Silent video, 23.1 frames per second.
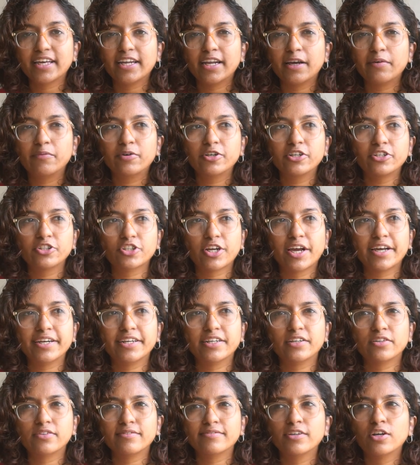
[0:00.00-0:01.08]
and I want to try
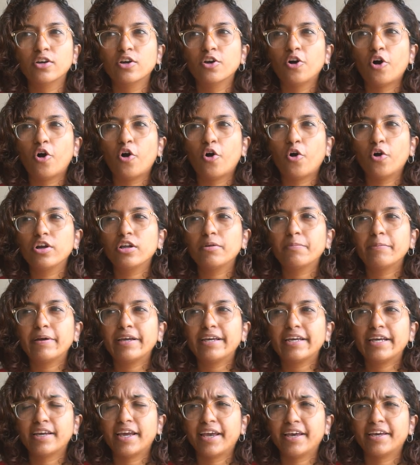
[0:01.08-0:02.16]
and oil
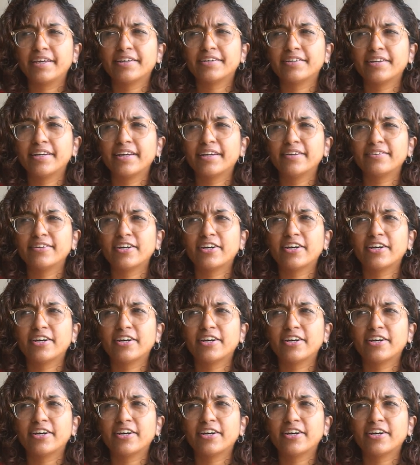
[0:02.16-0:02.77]
my hair,